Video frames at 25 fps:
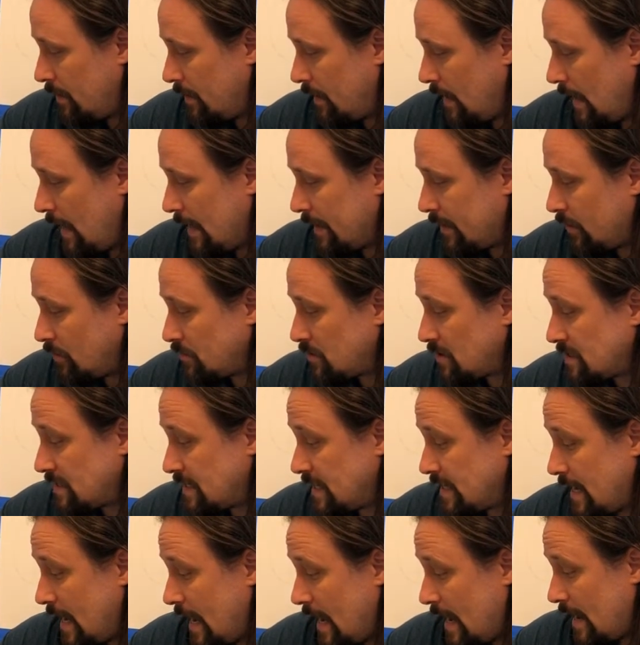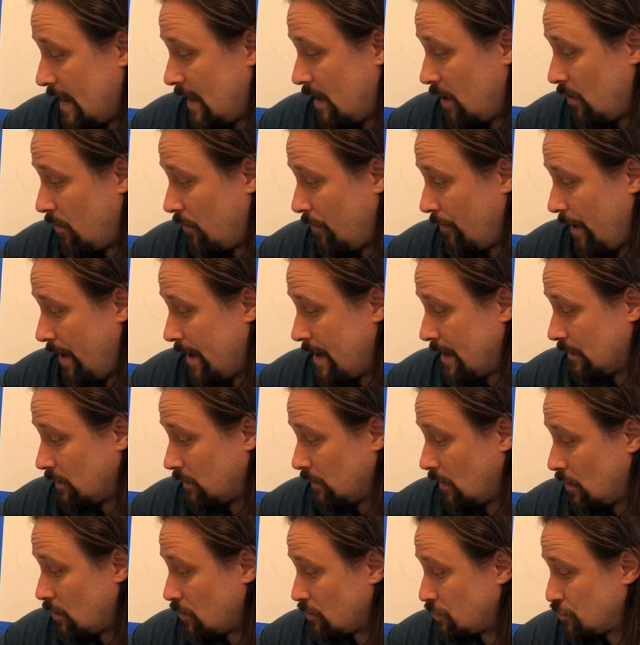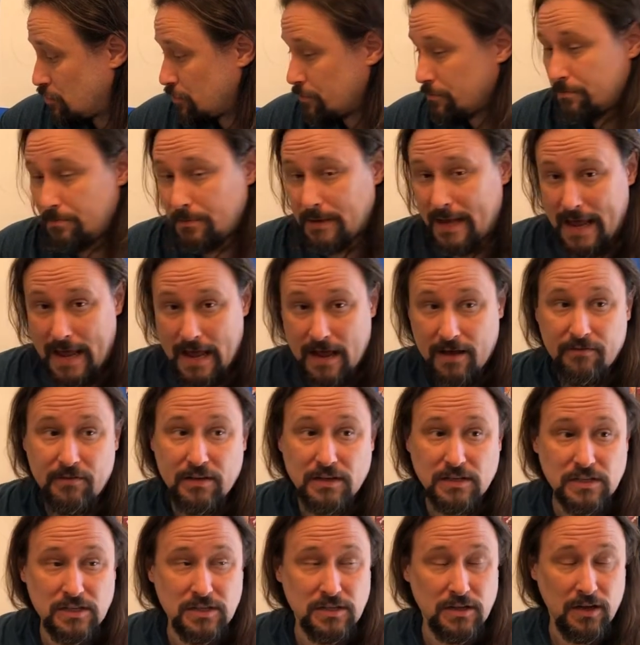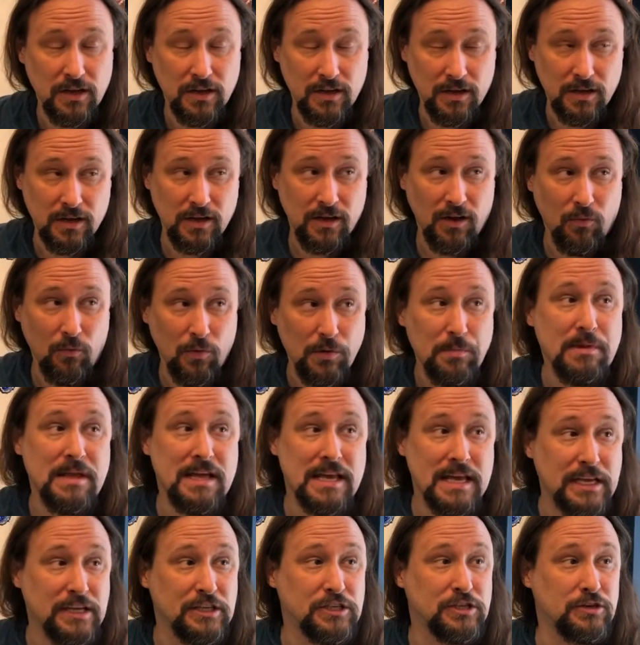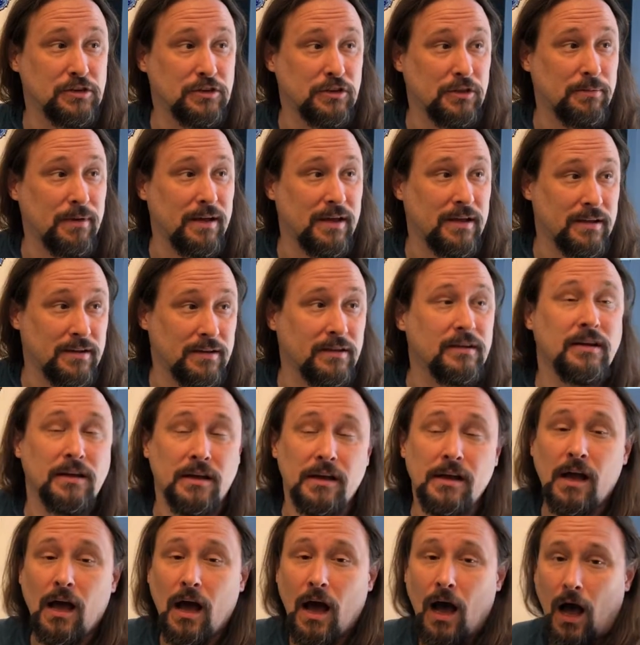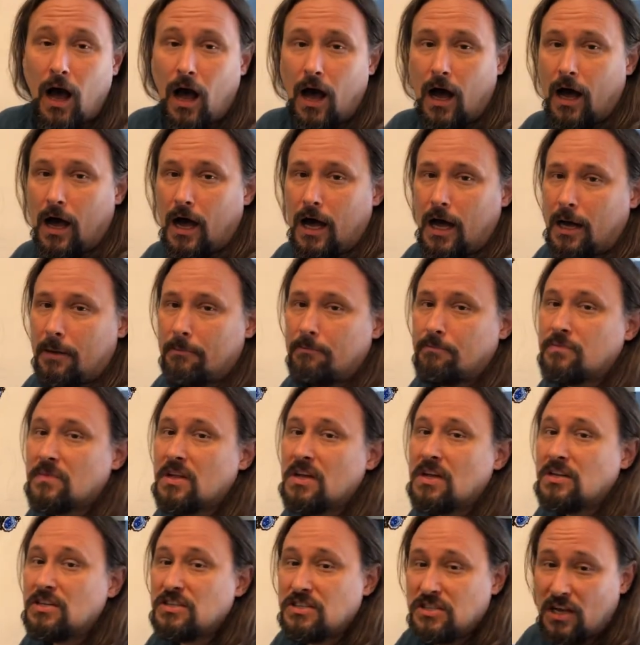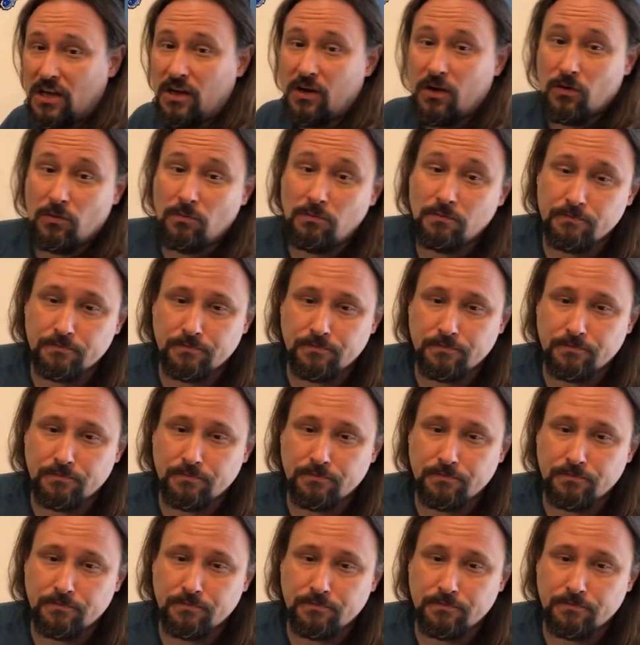I can also see how a larger canvas would be easier to paint. So